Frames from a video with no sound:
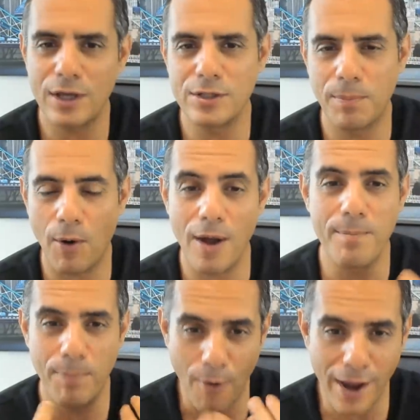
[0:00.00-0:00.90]
to buy,
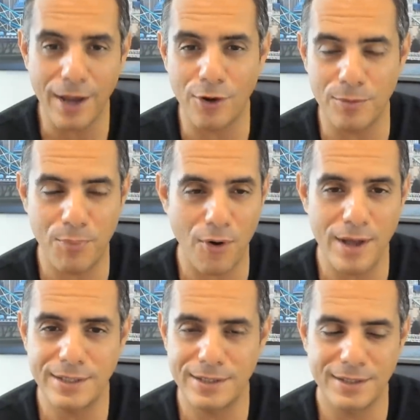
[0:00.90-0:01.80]
buy at a good
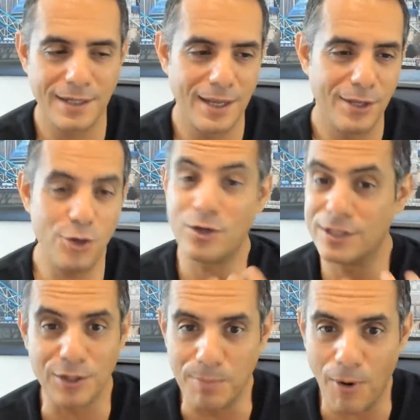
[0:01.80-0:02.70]
price. You can
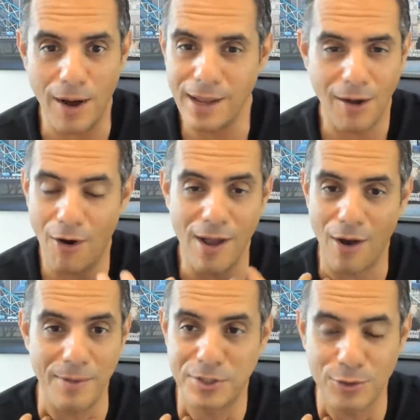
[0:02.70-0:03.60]
still buy.
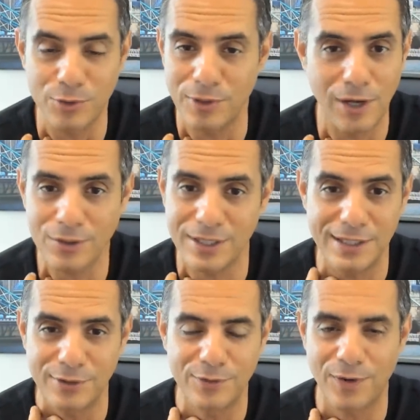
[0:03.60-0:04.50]
I'm still doing lots of
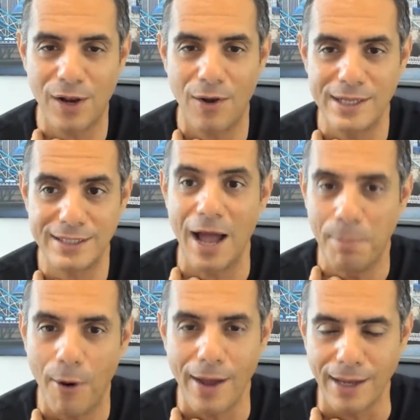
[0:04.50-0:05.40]
deals for clients that are
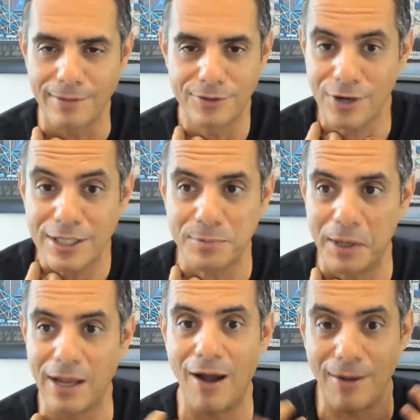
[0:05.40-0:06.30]
buying. Trust
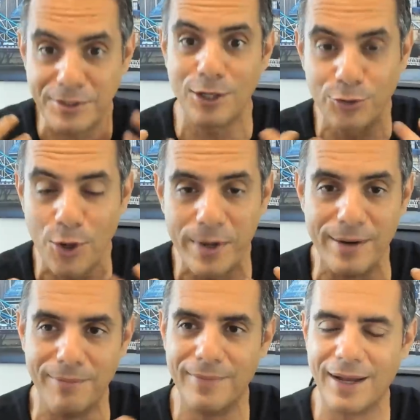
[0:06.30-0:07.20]
me, I'm still doing
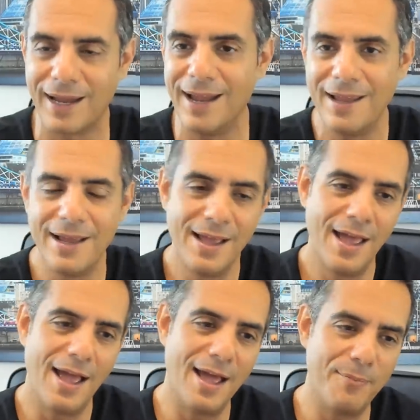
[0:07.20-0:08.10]
them, okay?
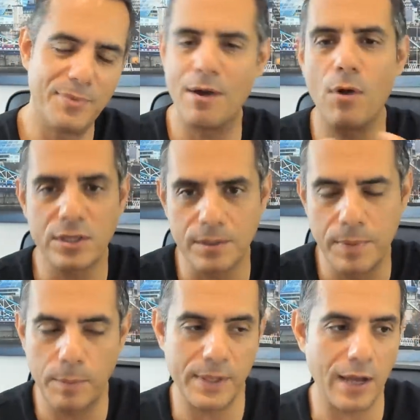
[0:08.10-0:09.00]
There are some
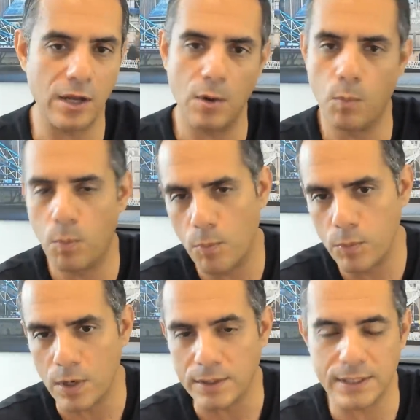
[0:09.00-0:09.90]
people that are going
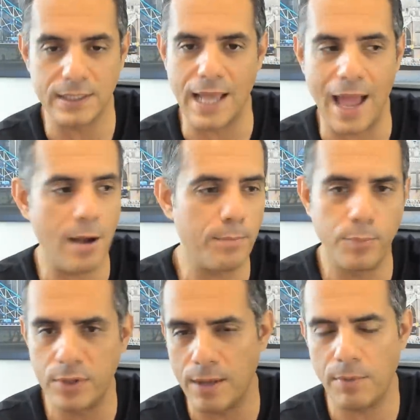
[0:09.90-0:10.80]
to, sit it out,
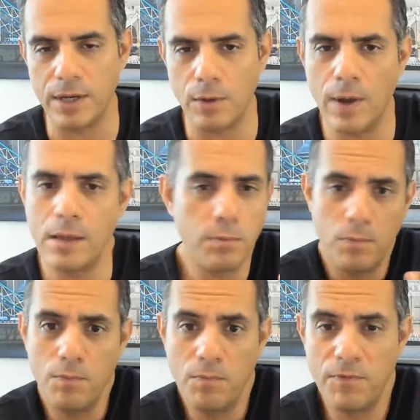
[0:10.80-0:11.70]
put their money away.
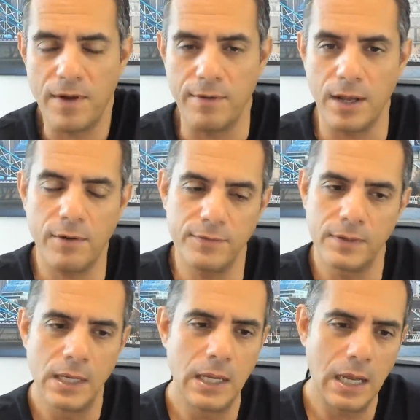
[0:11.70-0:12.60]
Fair enough.
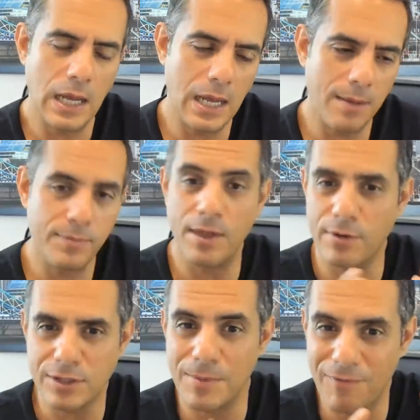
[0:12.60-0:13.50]
There are
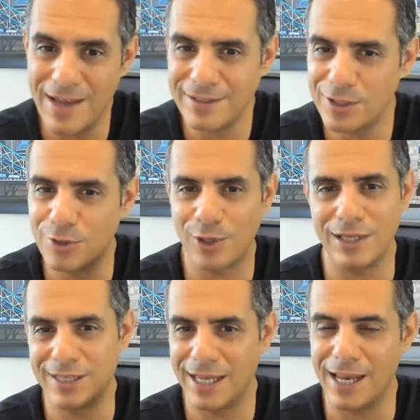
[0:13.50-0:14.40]
some investors looking
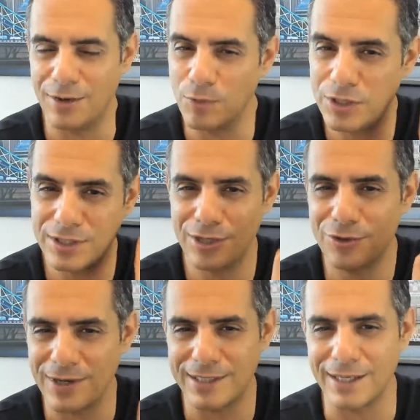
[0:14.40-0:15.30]
to get in, which is
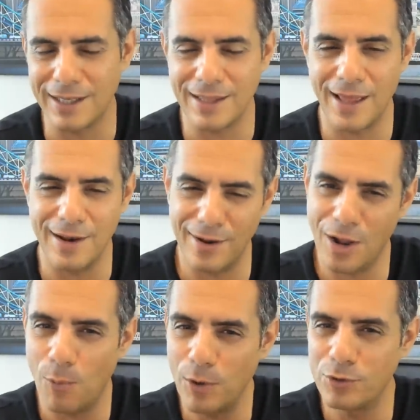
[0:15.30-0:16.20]
interesting. And I
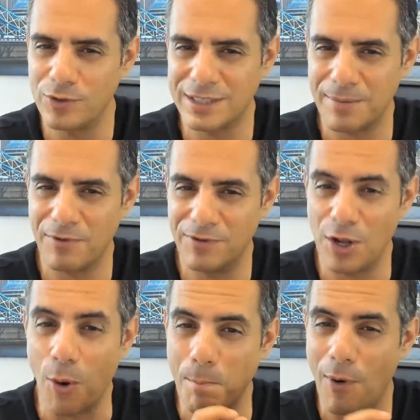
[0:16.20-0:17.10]
will do a separate video
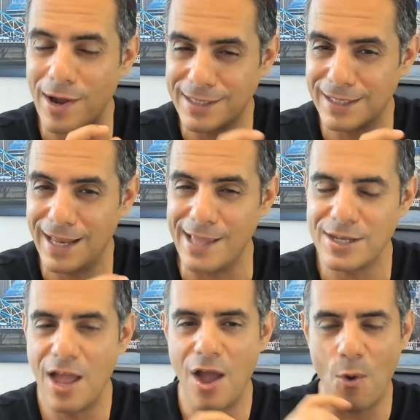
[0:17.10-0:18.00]
on buy to let
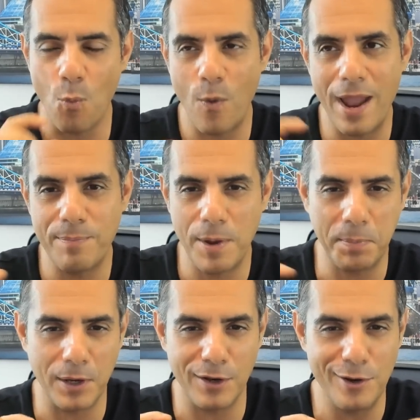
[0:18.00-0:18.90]
and where
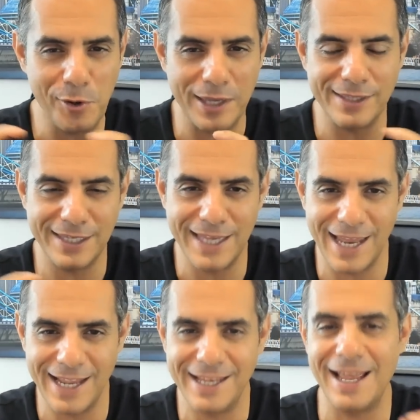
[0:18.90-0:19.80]
people are looking to get
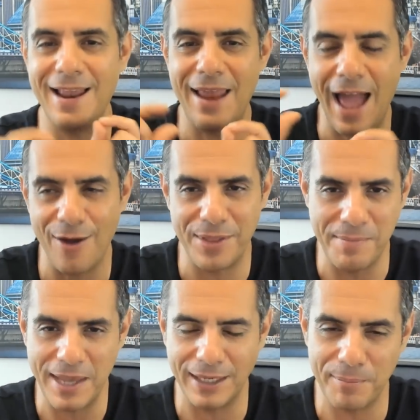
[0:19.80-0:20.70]
in and how they're
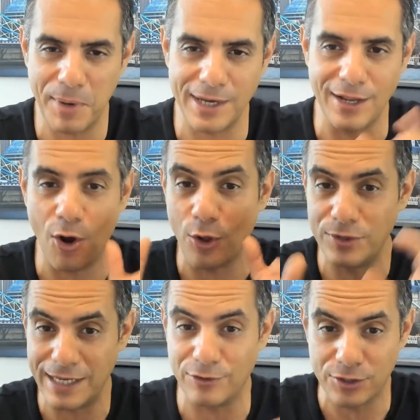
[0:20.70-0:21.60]
making money on
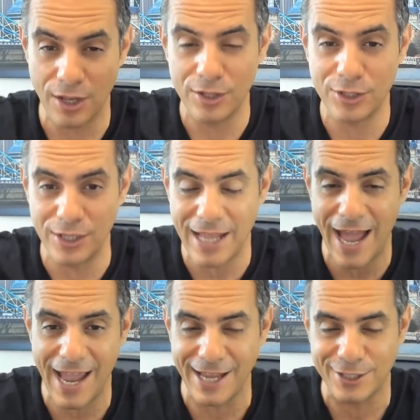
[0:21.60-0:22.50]
deals
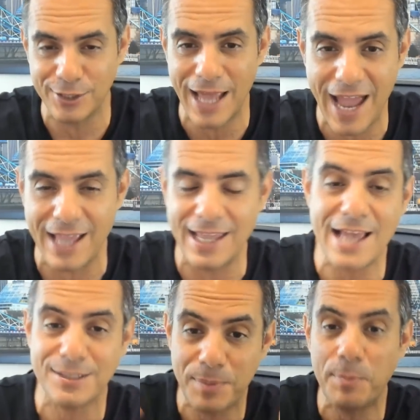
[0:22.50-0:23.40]
today.
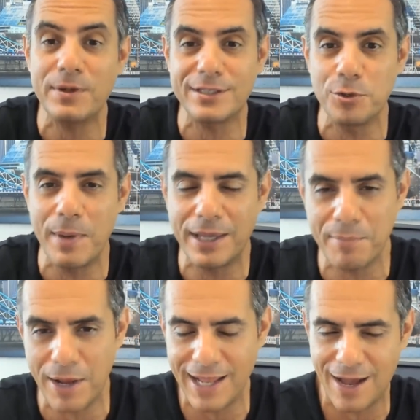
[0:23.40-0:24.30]
Yes, people are still making
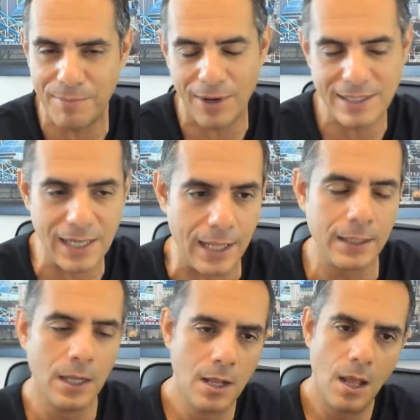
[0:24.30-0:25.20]
money out of buy to
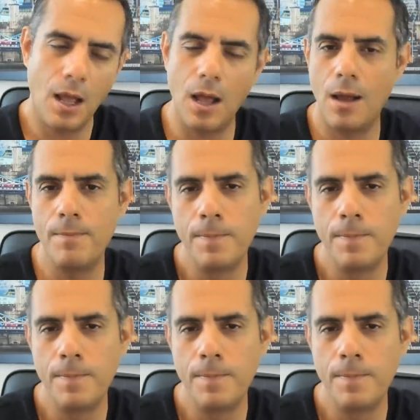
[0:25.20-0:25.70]
let.